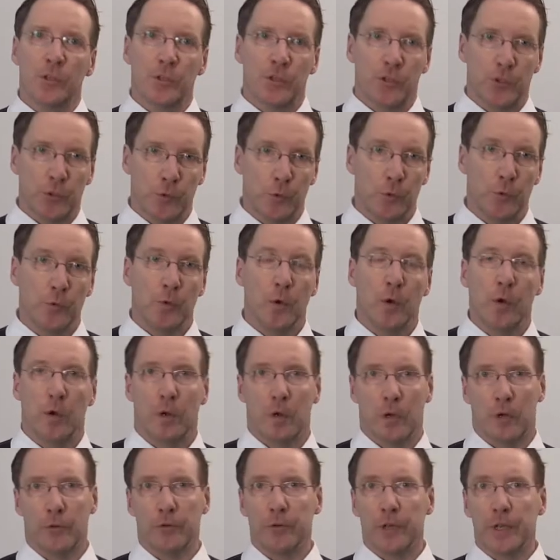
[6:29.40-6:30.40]
to
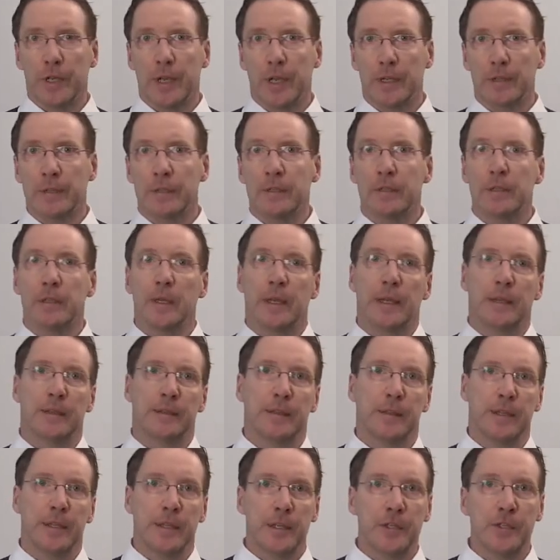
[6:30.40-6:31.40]
orient at
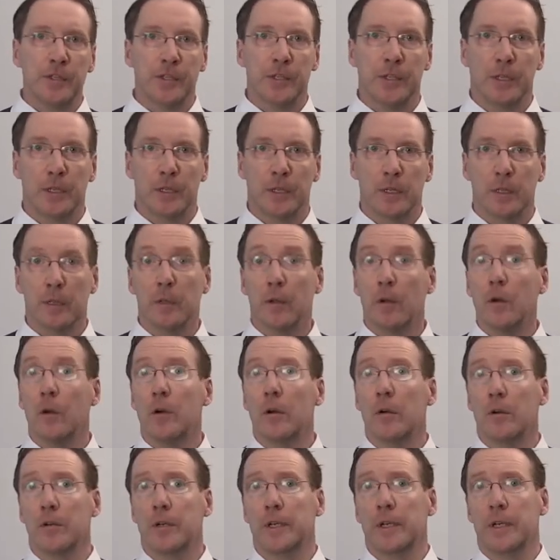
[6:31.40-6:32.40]
national
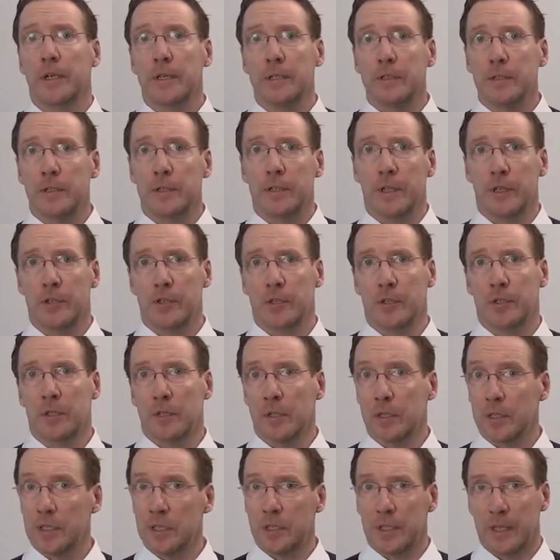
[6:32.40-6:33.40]
or
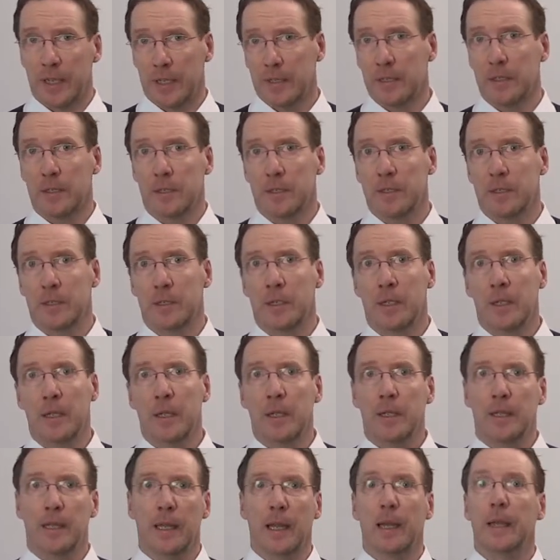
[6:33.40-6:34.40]
international standards,
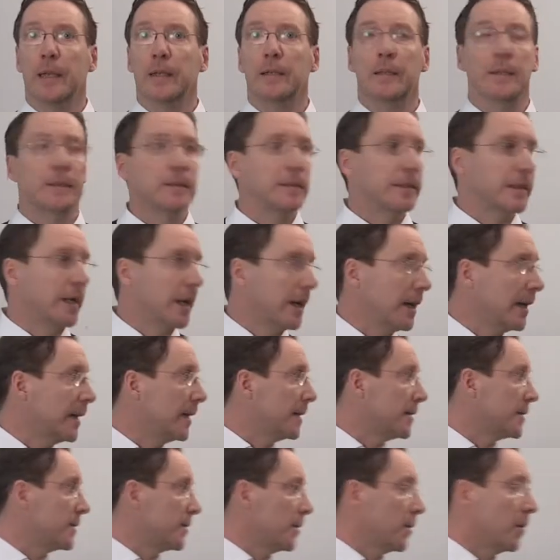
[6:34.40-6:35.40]
like the
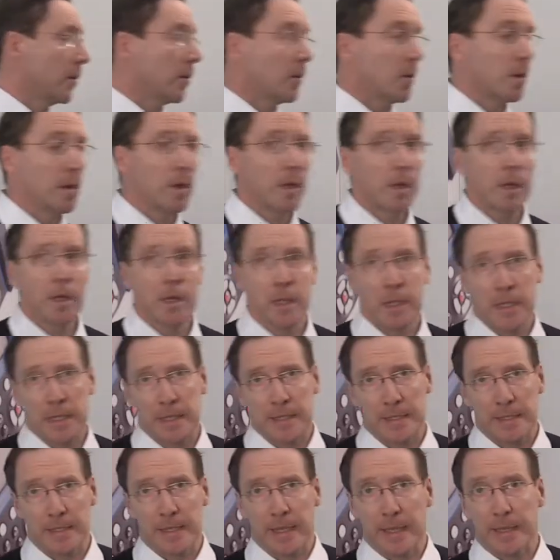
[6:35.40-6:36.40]
ISO
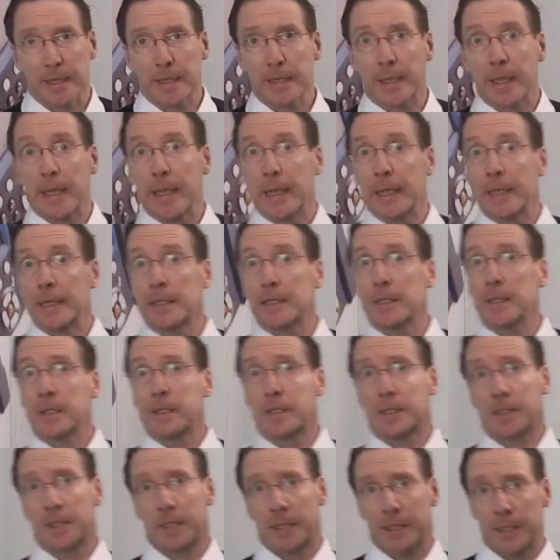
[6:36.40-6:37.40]

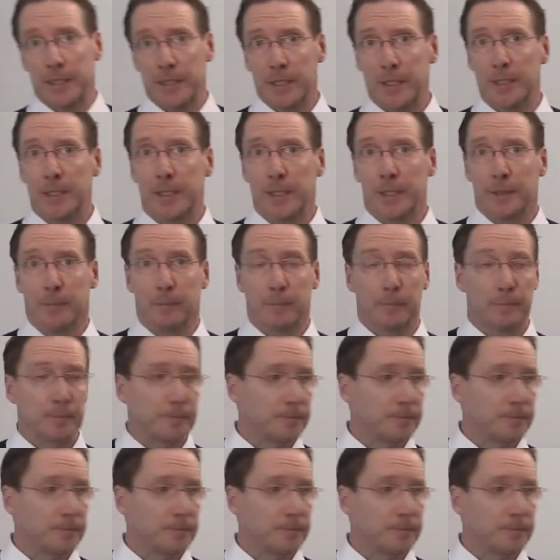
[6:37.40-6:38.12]
10816.